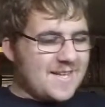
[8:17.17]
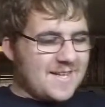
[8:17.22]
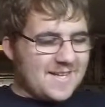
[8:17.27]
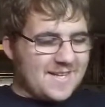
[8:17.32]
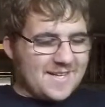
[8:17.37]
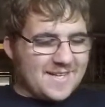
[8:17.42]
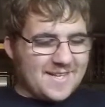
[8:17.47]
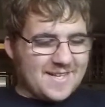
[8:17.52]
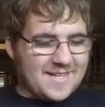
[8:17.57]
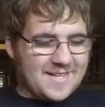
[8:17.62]

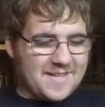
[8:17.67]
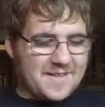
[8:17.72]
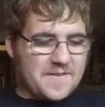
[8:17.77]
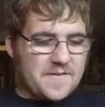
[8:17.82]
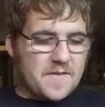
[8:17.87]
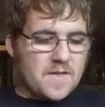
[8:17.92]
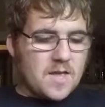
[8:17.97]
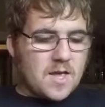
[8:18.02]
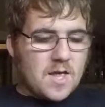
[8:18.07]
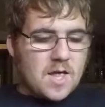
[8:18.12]

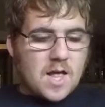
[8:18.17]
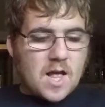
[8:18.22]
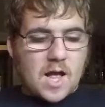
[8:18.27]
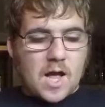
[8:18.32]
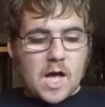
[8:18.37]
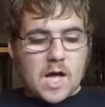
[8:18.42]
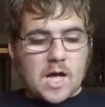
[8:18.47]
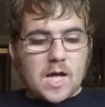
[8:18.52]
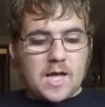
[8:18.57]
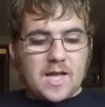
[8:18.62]

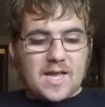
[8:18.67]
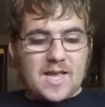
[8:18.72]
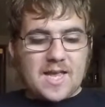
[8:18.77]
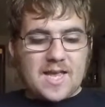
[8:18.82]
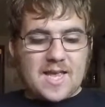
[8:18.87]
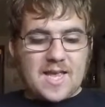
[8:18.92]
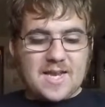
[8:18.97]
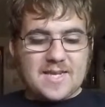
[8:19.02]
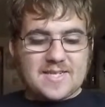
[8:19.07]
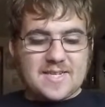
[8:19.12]

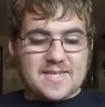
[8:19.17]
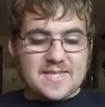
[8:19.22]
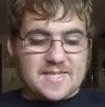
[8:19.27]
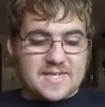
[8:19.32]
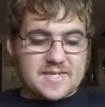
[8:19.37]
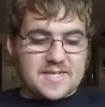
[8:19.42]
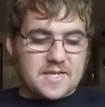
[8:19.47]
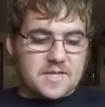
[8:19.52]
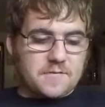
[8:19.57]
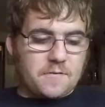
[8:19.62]
It is a
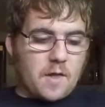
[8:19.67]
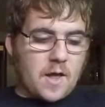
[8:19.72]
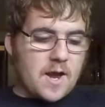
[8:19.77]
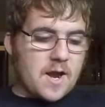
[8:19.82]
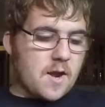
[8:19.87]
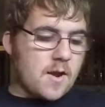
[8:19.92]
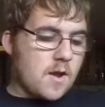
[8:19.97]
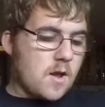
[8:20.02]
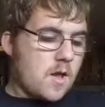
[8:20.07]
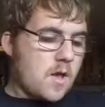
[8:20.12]
6/6
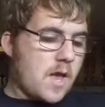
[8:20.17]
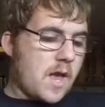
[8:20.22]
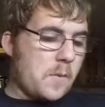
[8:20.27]
flyer,